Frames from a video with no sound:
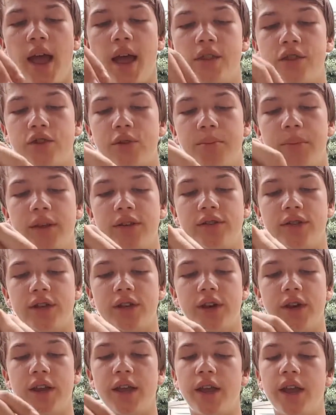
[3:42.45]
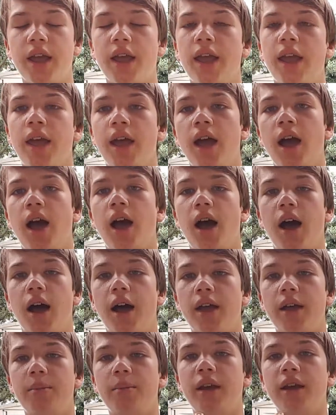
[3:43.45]
And so basically,
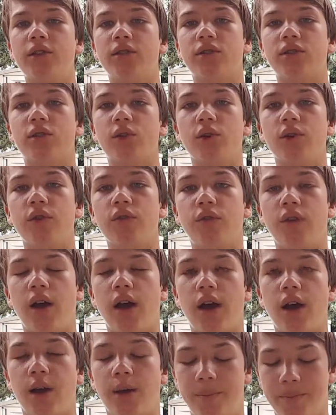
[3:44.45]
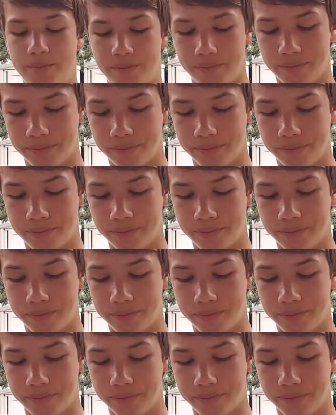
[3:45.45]
it makes sort of a